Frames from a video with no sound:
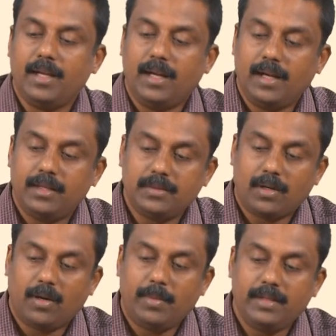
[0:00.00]
so
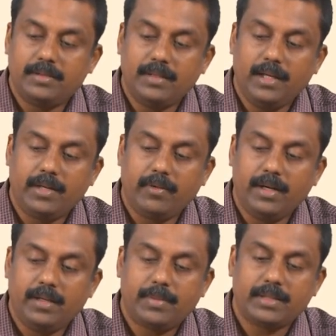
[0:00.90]
carbon is in the
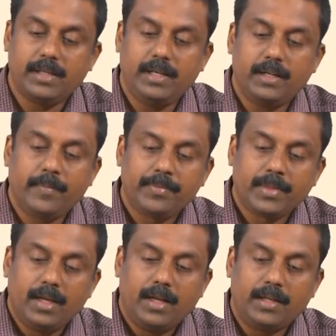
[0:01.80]
liquid present
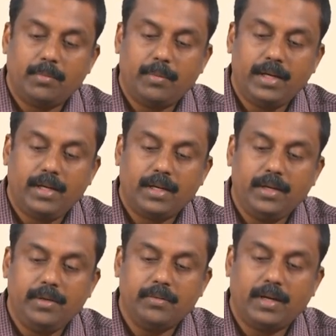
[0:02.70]
and the moment
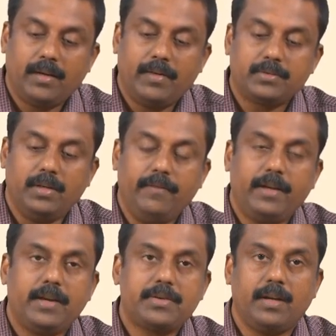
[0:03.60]
you have a
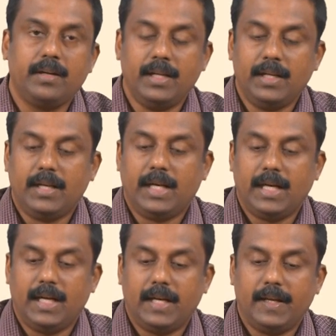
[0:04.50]
solidification
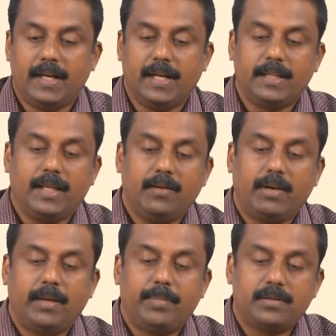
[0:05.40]
then
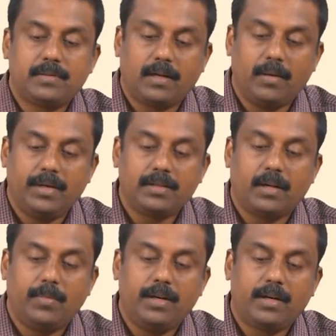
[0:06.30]
what happens carbon,
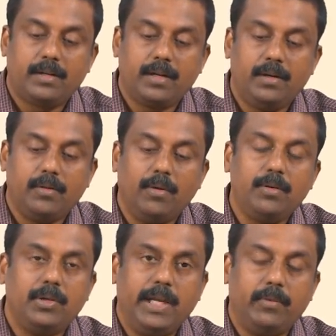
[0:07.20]
carbon tend to go
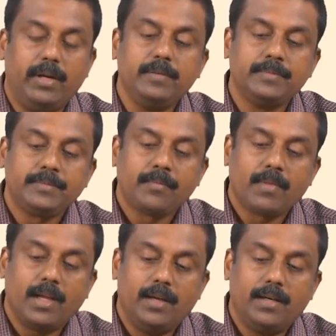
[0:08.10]
to liquid
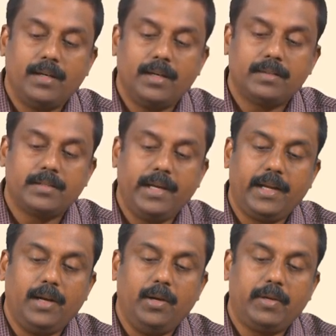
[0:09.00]
and uh,
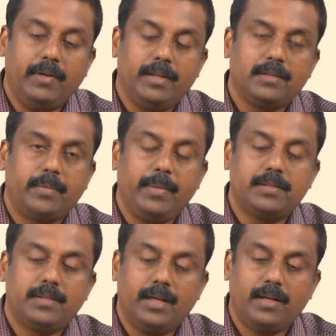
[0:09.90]
segregate liquid. That
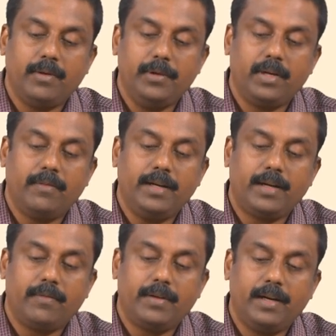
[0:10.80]
means that when you have a
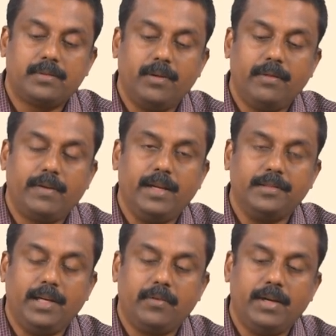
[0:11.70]
delta ferrite
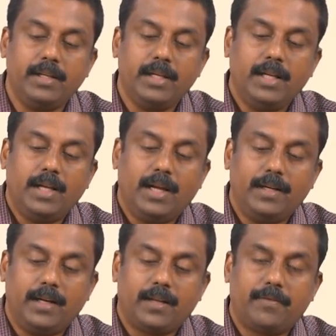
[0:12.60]
solidifying liquid
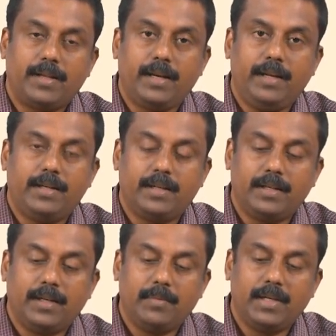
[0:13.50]
and delta ferrite
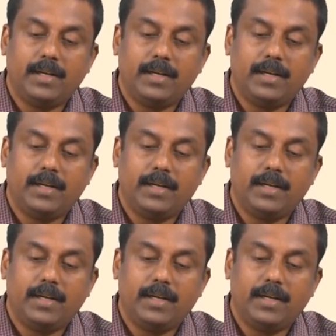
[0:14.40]
uh,